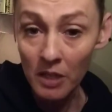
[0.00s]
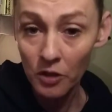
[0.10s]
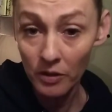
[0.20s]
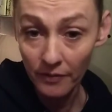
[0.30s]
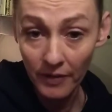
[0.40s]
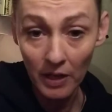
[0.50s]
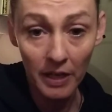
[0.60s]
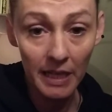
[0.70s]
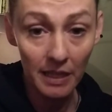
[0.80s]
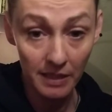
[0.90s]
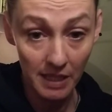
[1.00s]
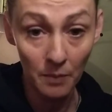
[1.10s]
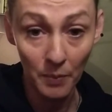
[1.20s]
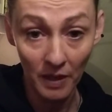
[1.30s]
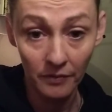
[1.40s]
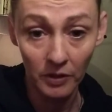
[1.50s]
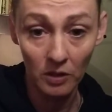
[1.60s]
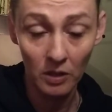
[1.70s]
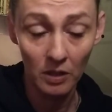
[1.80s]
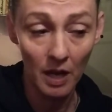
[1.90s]
to the very tip of
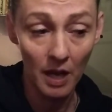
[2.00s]
your